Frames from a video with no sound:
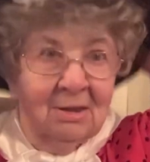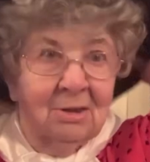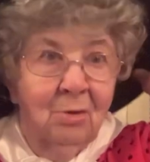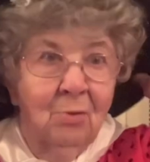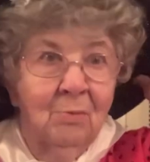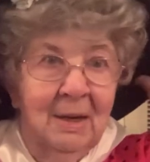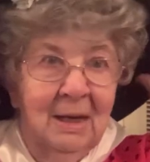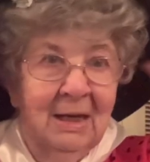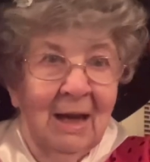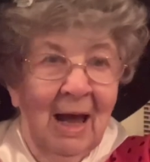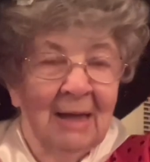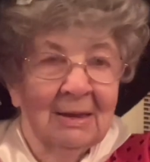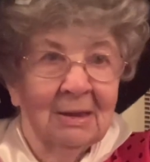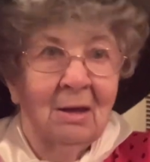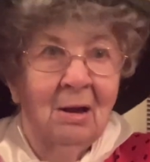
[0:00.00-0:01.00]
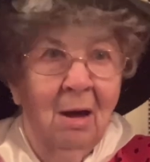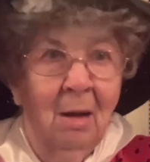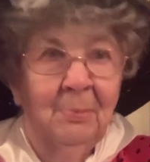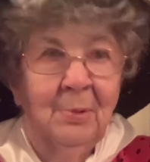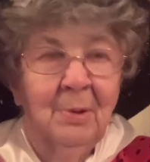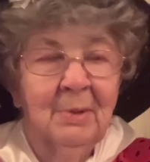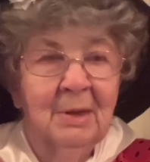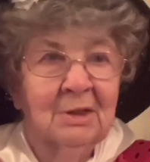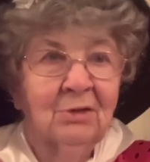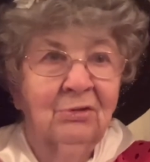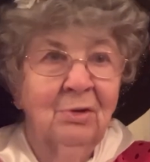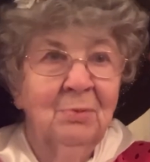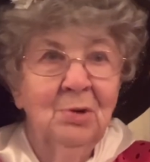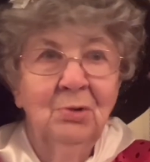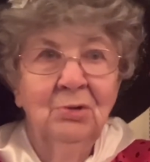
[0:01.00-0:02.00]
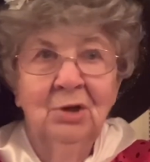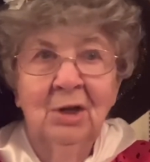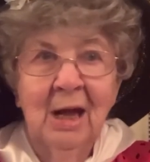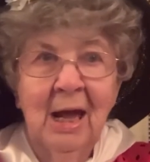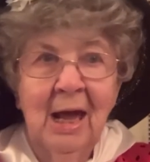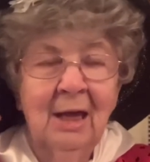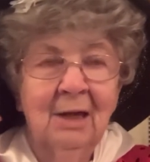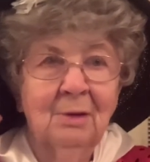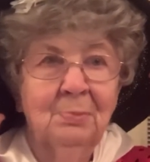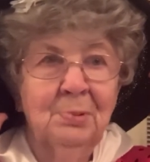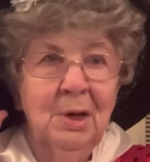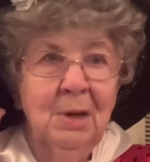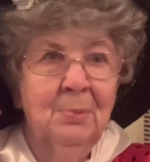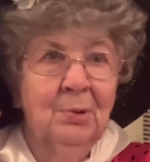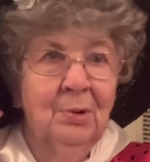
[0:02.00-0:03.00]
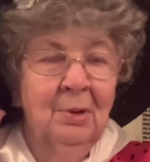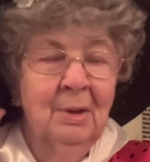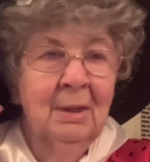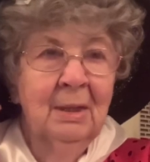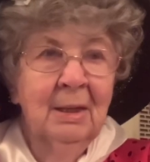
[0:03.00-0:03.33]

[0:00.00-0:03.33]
so many nice compliments from you kind people.